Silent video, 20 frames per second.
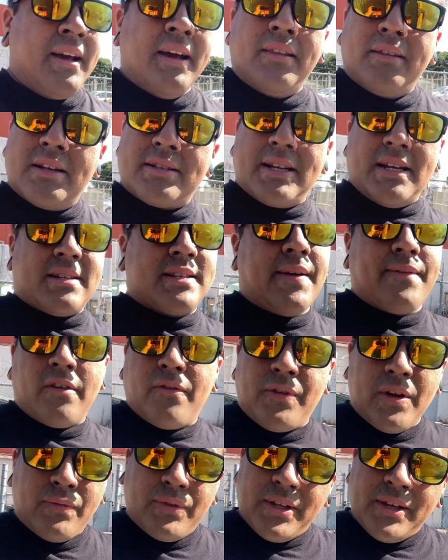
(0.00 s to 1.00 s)
let's say
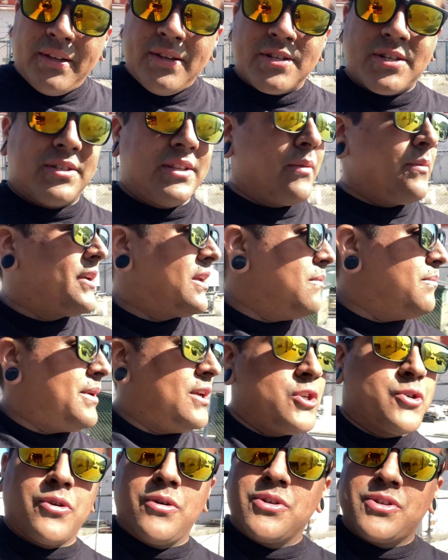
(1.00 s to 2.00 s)
750, just so that we can
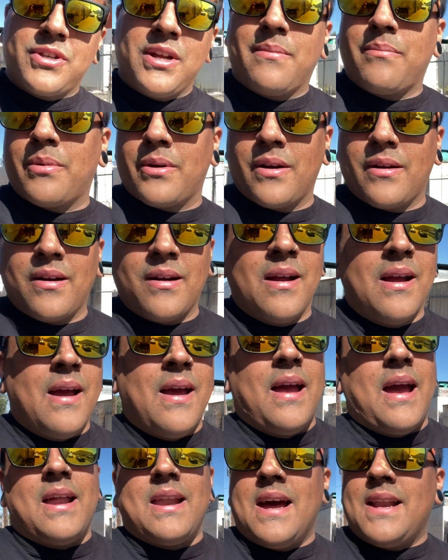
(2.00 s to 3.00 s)
beat Drew's number
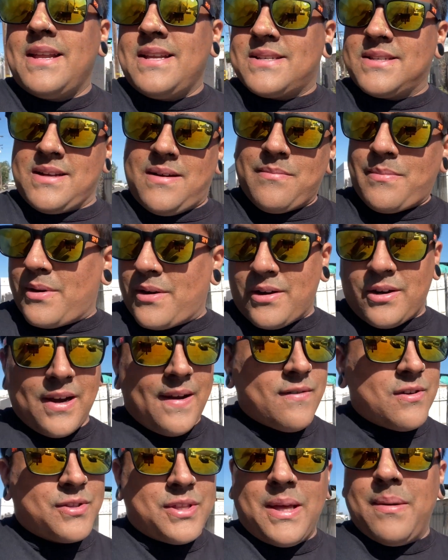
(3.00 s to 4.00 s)
and Eddie's number and
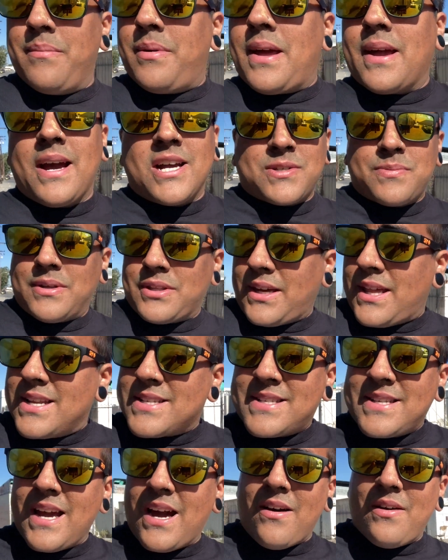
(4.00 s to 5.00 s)
everything. But I guess let's
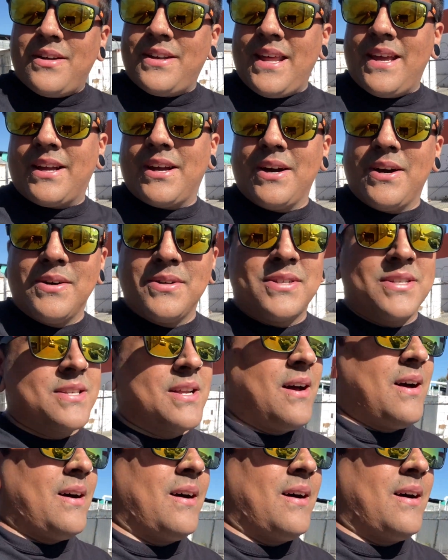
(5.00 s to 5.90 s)
see how the day goes.